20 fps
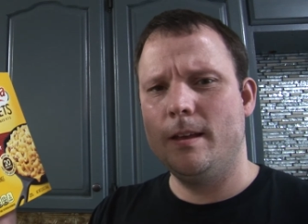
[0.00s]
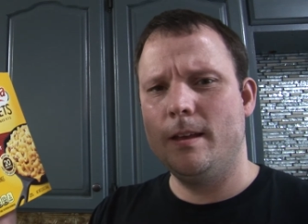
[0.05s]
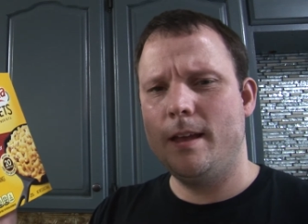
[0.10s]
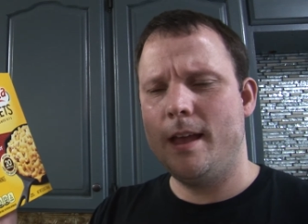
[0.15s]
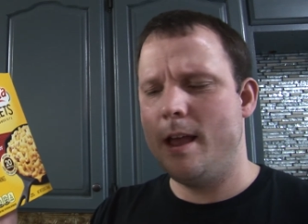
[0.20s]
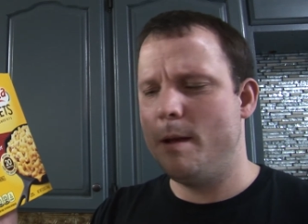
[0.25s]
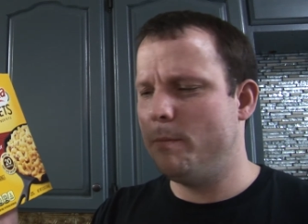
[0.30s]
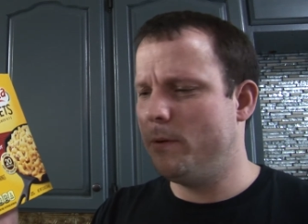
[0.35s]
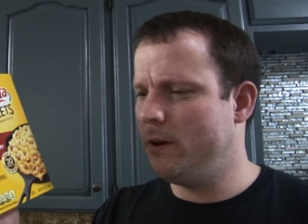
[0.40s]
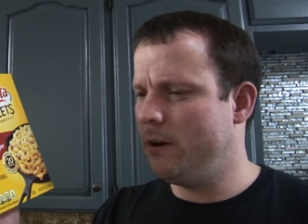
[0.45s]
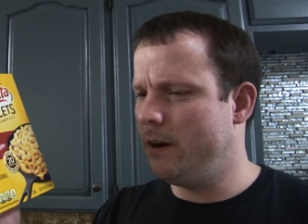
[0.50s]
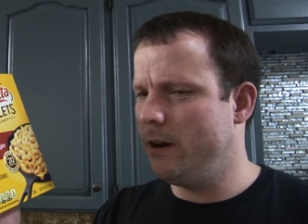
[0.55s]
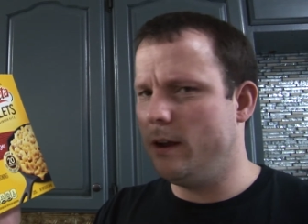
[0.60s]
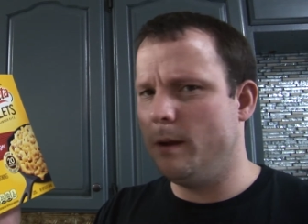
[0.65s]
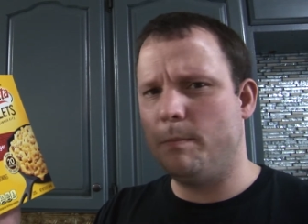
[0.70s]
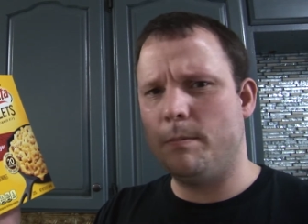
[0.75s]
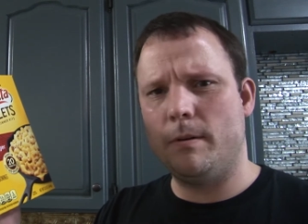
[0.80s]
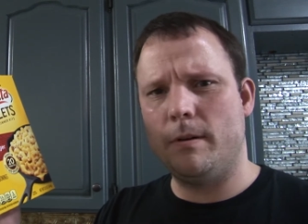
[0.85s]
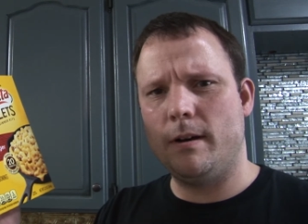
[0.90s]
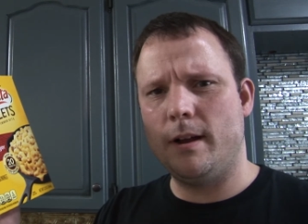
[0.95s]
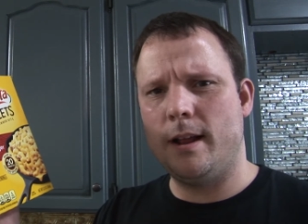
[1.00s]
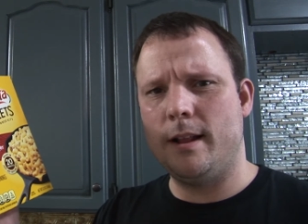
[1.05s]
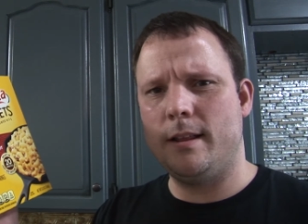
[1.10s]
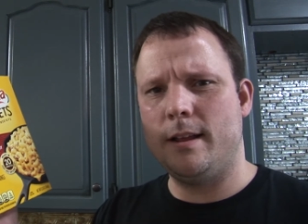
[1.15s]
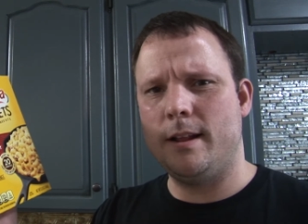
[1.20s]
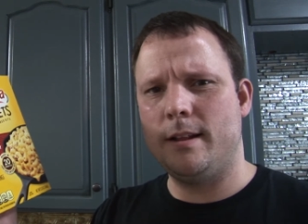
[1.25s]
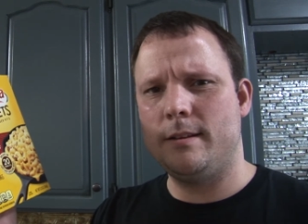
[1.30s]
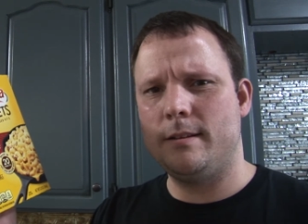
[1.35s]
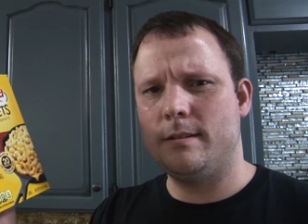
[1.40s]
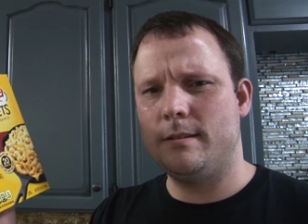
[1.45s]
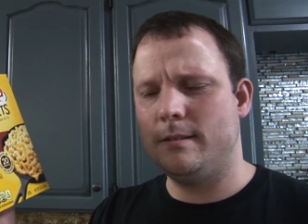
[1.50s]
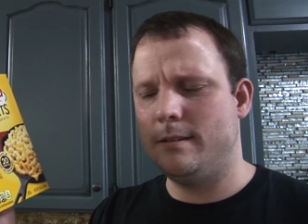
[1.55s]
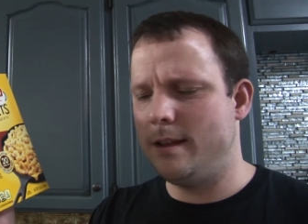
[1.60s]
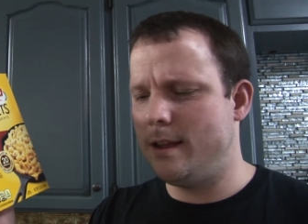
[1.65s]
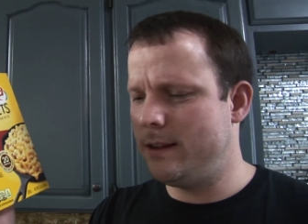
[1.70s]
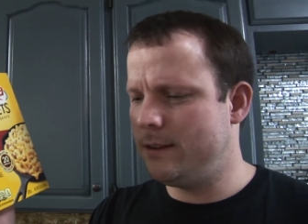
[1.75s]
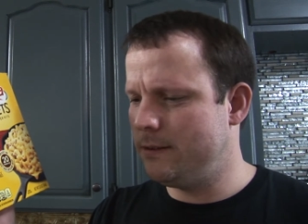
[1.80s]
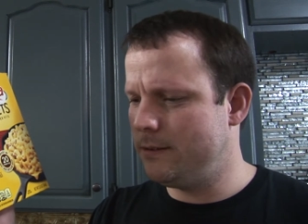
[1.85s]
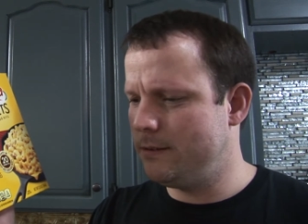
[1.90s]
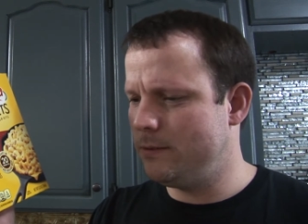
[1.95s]
Hamburger Helper. That, that's
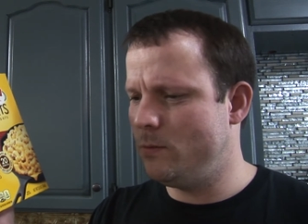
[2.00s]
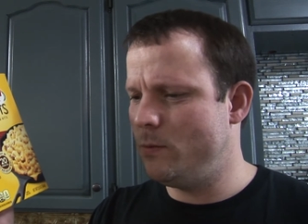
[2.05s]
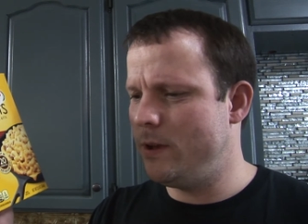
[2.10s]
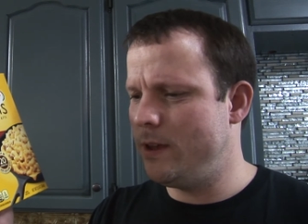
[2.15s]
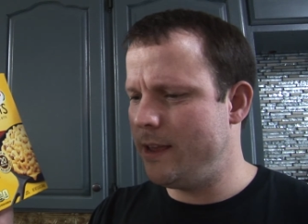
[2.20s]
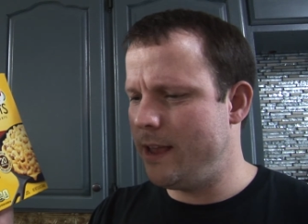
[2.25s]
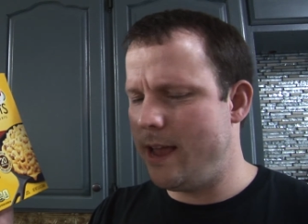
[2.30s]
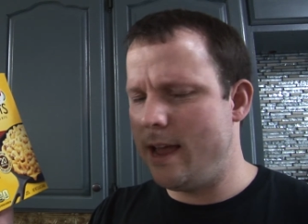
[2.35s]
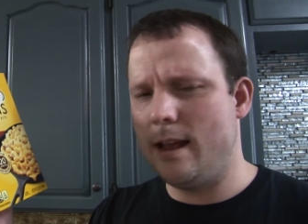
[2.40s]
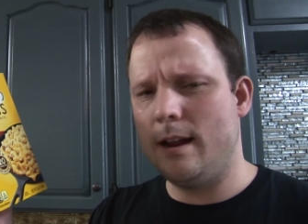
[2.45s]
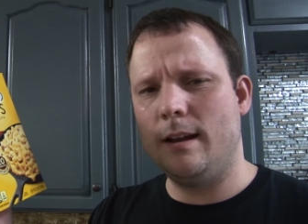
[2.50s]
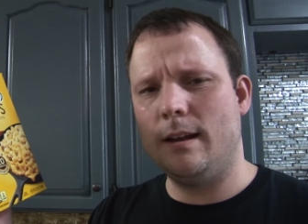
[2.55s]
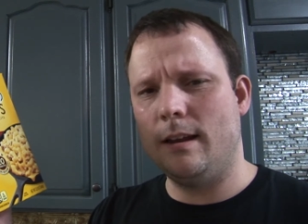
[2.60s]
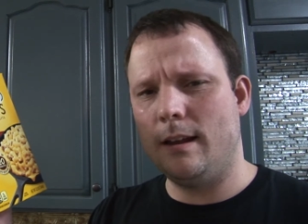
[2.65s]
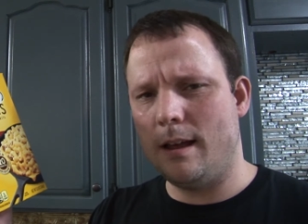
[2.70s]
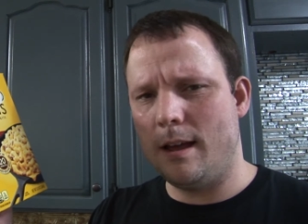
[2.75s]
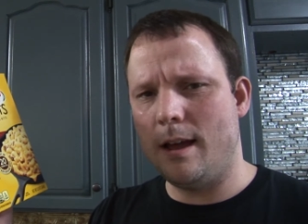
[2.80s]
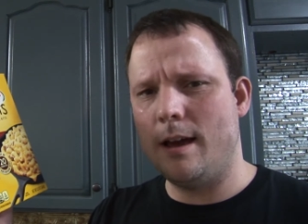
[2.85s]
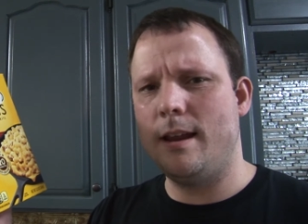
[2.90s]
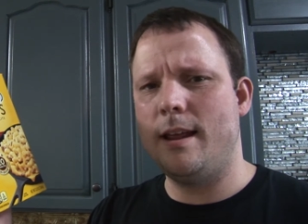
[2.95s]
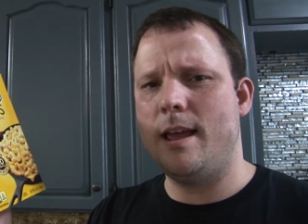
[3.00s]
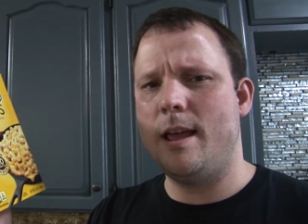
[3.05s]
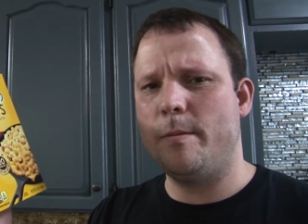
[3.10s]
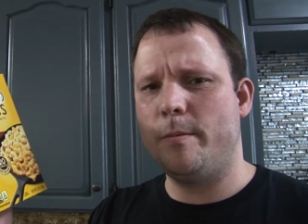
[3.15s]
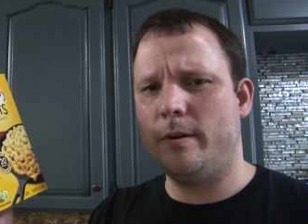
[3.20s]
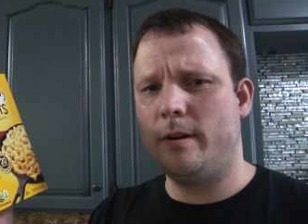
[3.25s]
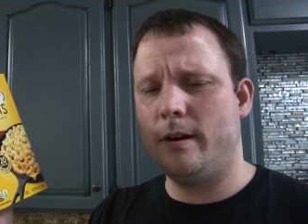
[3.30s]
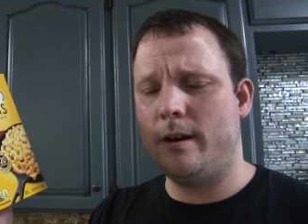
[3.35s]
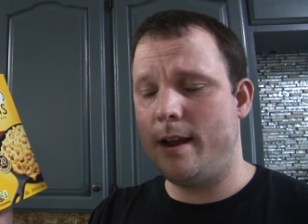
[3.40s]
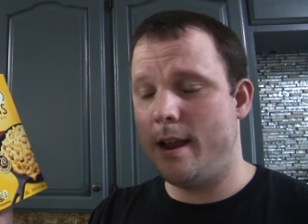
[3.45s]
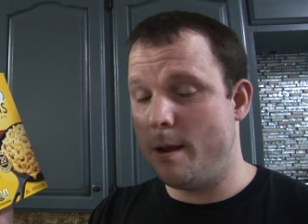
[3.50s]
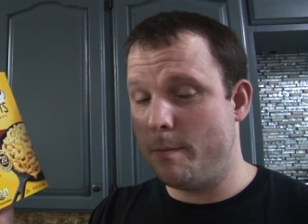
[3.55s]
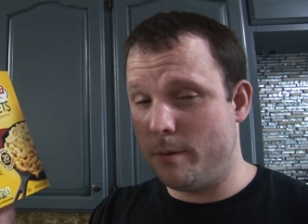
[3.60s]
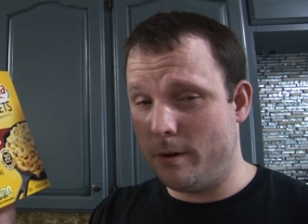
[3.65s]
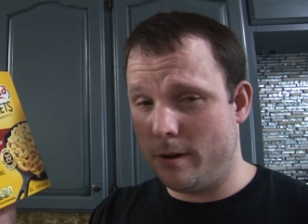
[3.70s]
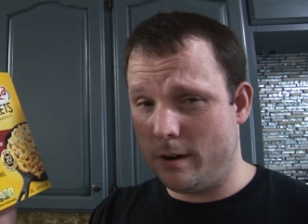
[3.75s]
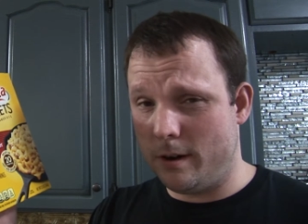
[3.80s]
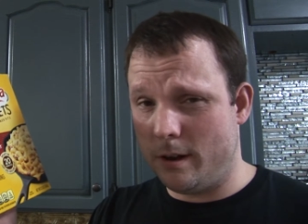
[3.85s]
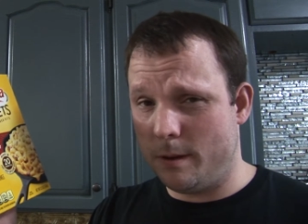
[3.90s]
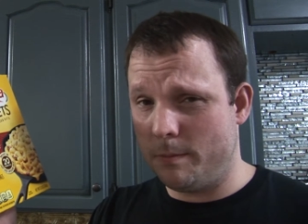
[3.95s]
that's we ate a lot of hamburger
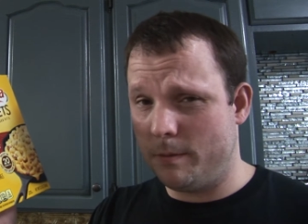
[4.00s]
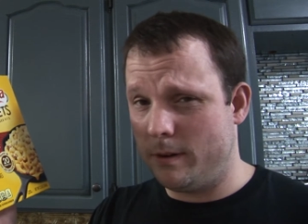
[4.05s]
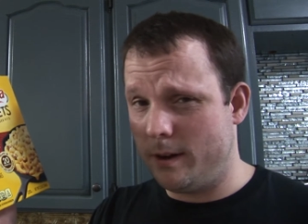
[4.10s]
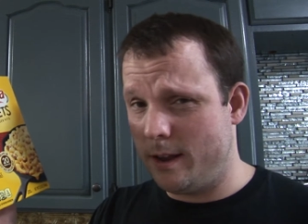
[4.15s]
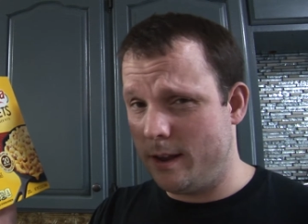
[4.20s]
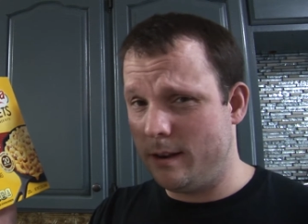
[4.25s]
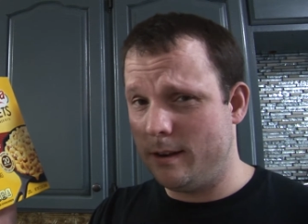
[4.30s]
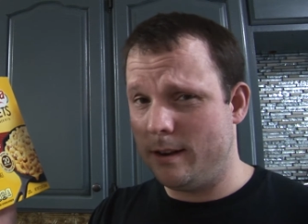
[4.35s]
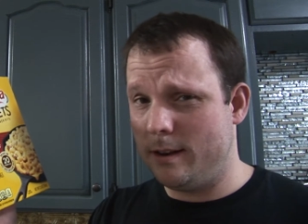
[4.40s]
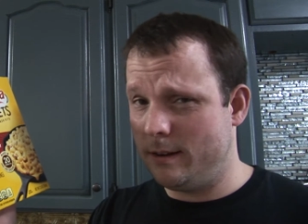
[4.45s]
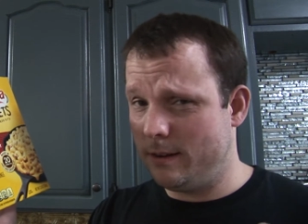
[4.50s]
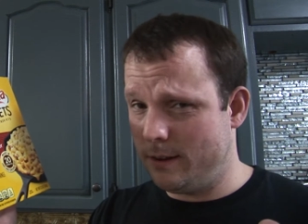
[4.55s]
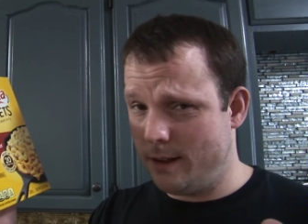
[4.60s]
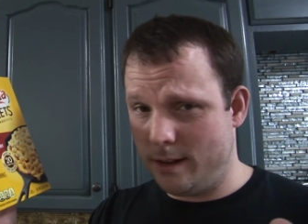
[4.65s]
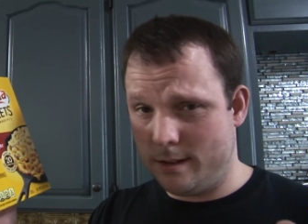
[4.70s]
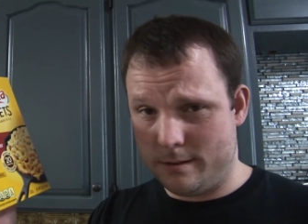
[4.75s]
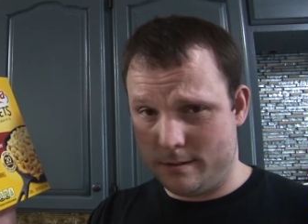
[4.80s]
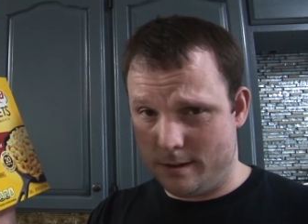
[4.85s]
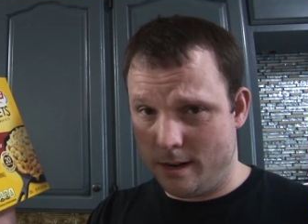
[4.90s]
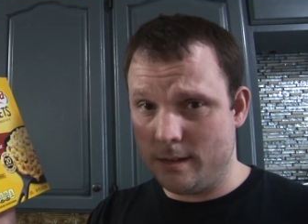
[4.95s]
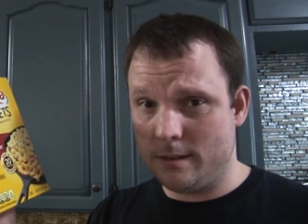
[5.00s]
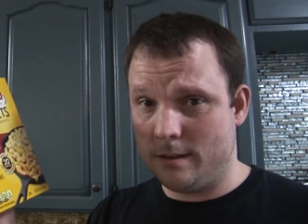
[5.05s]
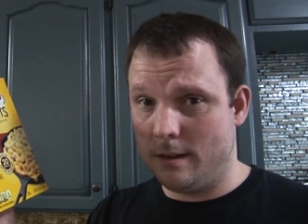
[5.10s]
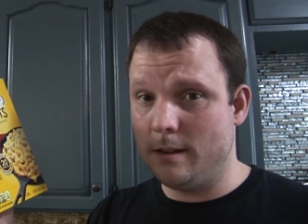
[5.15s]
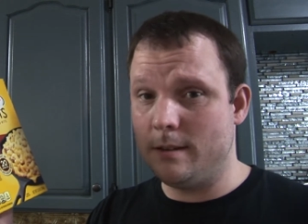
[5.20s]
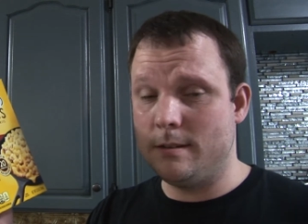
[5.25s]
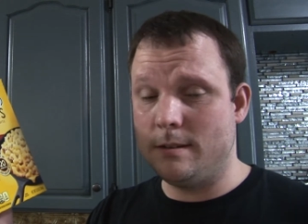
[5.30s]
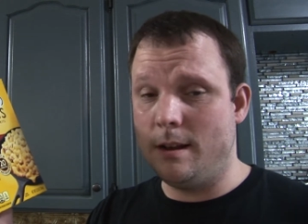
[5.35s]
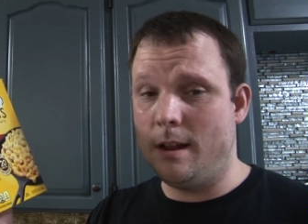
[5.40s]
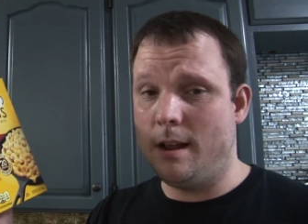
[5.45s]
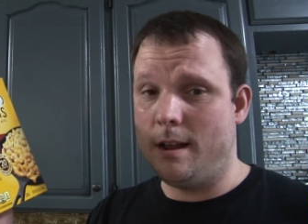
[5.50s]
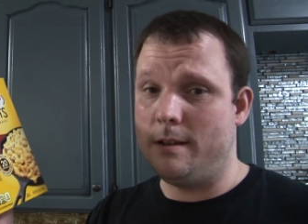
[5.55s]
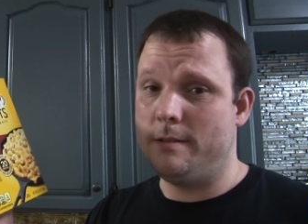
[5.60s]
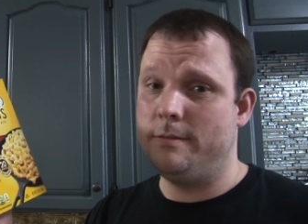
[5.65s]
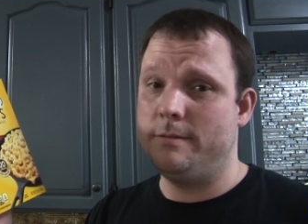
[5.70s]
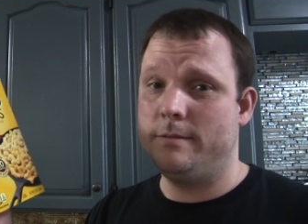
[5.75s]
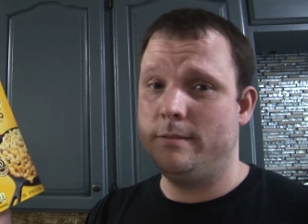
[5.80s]
hamburger helper, and it's it's good stuff.